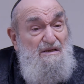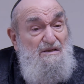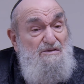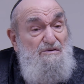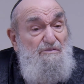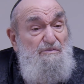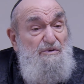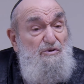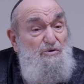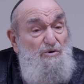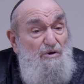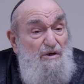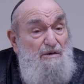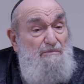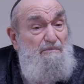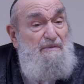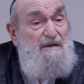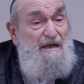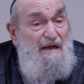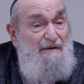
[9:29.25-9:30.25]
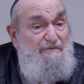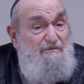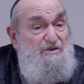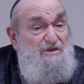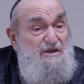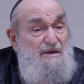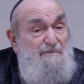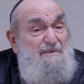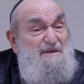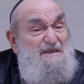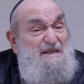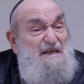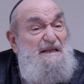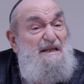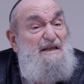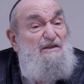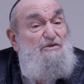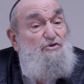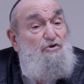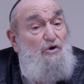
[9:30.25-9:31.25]
So we're talking about obviously it means he
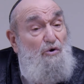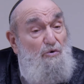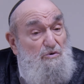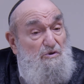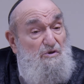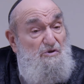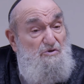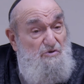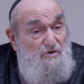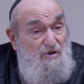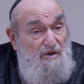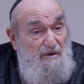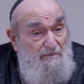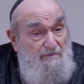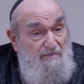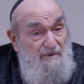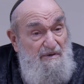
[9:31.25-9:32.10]
didn't go to sleep.